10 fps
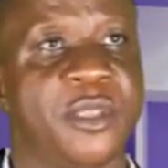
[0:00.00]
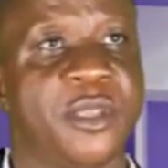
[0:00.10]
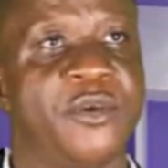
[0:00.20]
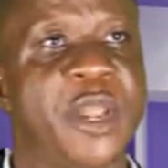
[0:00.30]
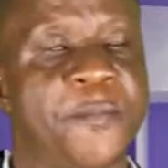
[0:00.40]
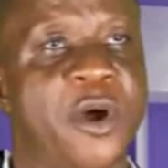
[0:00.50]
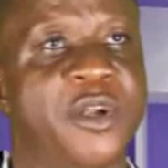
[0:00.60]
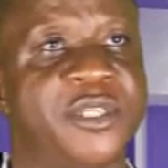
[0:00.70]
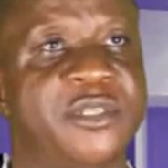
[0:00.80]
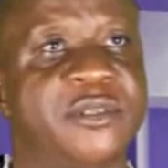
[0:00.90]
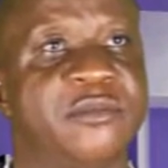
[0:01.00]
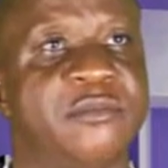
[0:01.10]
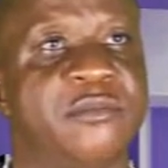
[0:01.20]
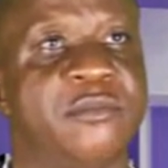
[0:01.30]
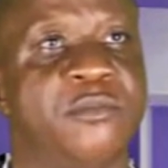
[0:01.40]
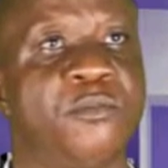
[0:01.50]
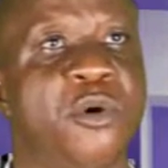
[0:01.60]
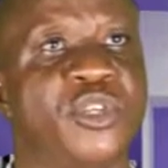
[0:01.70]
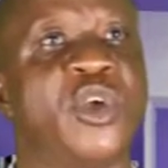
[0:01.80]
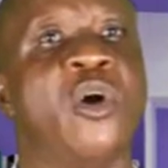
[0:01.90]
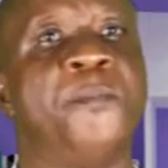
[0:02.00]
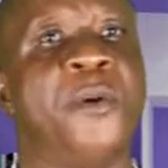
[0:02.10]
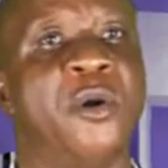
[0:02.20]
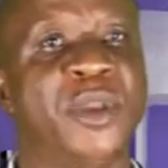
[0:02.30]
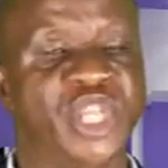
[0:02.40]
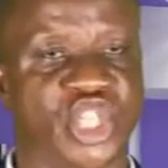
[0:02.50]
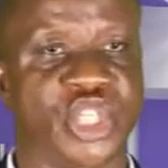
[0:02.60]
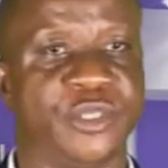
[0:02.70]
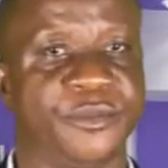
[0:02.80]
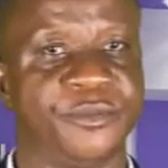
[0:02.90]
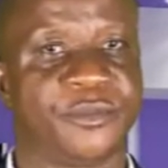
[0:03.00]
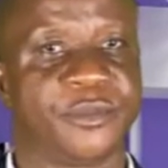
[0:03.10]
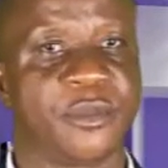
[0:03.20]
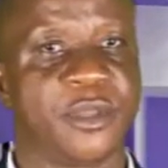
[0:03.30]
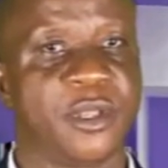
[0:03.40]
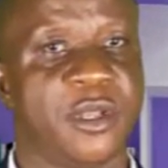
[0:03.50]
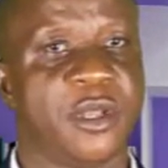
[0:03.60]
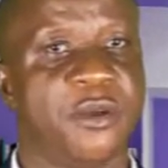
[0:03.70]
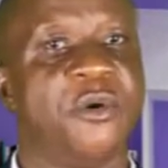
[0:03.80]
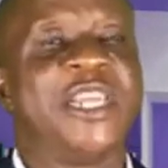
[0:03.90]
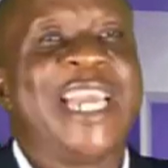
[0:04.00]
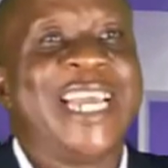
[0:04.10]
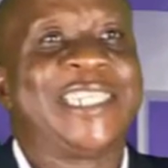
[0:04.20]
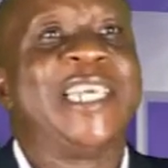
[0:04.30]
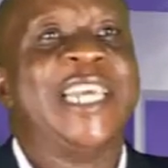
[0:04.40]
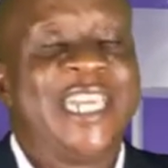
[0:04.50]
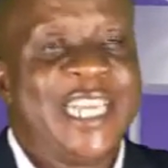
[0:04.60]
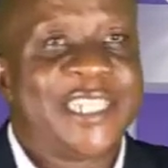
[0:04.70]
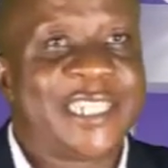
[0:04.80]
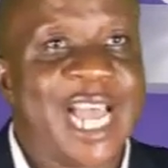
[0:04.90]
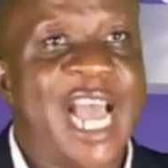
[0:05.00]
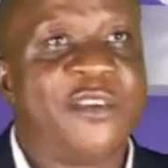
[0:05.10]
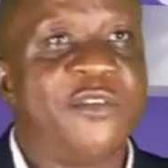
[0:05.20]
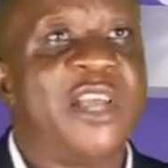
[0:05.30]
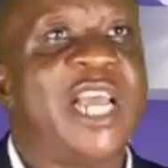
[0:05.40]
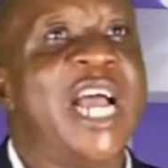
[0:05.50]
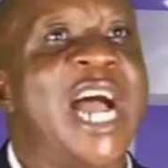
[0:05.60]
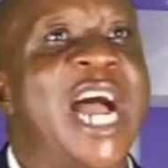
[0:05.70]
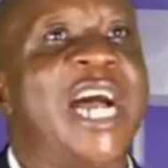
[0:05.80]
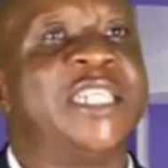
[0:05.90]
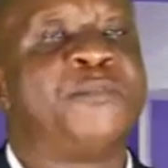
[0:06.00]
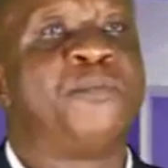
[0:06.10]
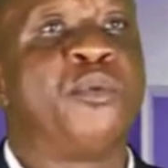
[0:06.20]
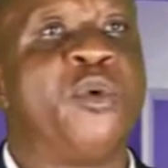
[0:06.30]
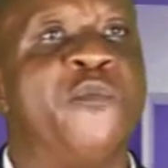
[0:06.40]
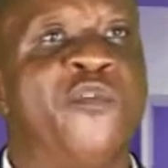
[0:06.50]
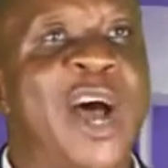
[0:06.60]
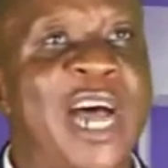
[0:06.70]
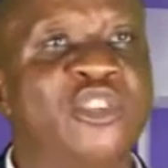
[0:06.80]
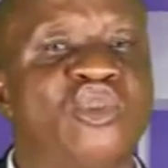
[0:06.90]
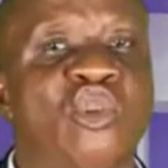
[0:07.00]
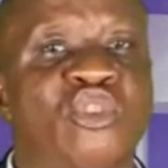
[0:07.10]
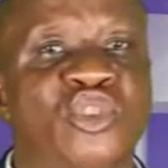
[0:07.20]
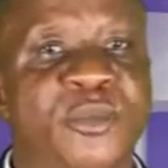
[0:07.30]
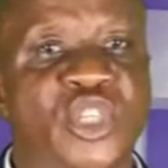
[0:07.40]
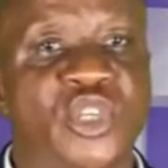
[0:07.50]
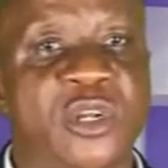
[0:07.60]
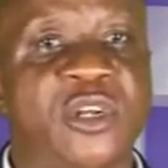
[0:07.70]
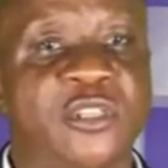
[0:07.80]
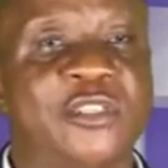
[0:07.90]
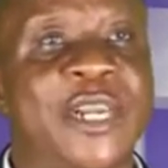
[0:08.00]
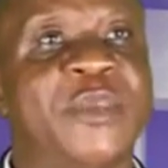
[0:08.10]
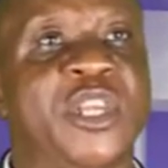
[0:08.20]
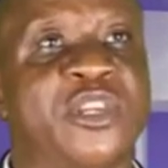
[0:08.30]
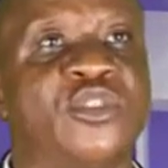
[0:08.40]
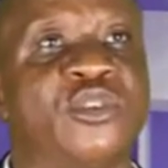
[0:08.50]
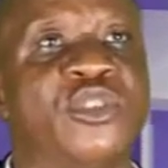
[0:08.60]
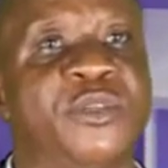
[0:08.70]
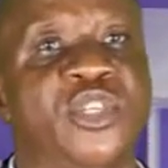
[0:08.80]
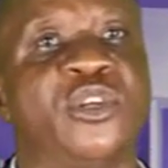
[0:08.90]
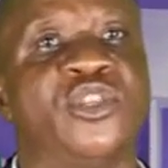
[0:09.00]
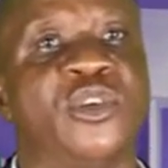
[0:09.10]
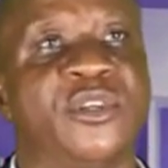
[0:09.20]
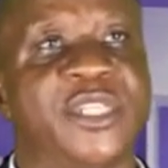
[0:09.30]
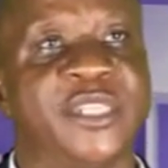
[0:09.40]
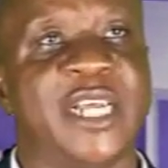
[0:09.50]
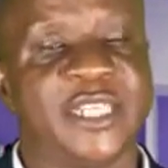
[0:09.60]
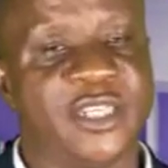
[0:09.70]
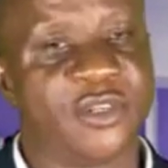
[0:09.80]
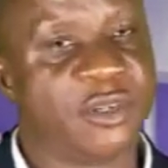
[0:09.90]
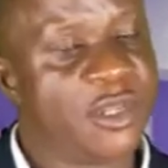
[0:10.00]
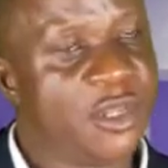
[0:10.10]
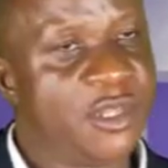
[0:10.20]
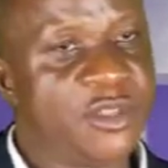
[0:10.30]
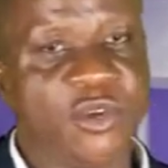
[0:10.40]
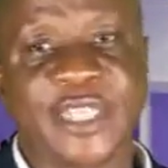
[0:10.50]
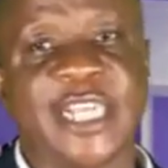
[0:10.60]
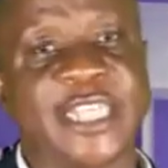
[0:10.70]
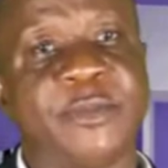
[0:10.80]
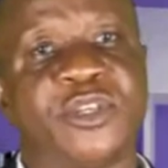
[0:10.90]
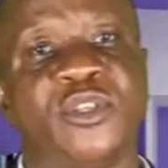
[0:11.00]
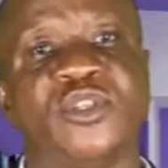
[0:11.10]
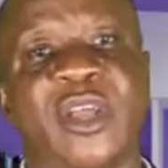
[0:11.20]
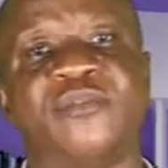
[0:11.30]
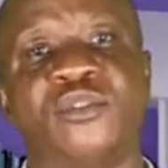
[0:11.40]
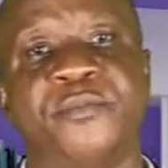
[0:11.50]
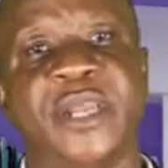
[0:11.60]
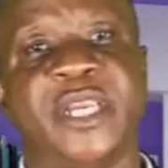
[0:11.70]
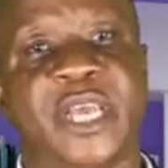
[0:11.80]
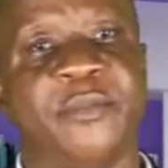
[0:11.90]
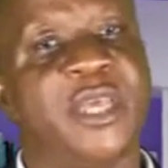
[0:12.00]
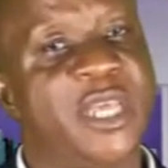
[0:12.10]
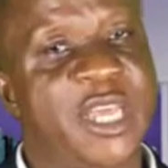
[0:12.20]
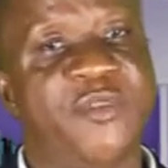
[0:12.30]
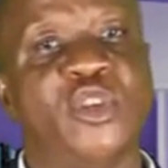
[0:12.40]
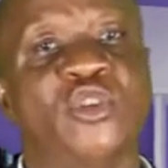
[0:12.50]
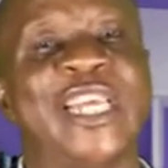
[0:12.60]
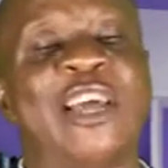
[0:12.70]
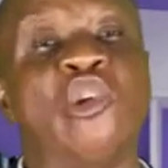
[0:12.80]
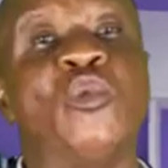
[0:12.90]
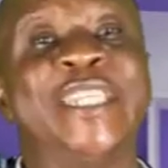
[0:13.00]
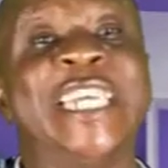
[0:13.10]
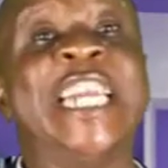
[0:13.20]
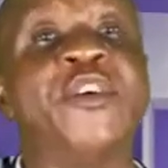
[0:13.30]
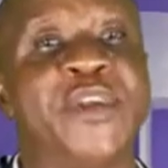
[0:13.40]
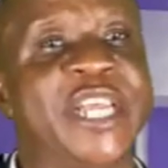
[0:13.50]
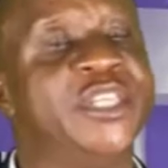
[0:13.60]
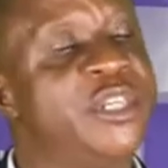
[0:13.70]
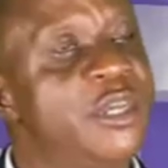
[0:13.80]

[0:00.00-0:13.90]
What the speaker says: Reports, books unpublished, but yet they serve as profound contribution or tremendous contribution to your dissertation. Those exceptions, you have to bring them, even though they are not within the range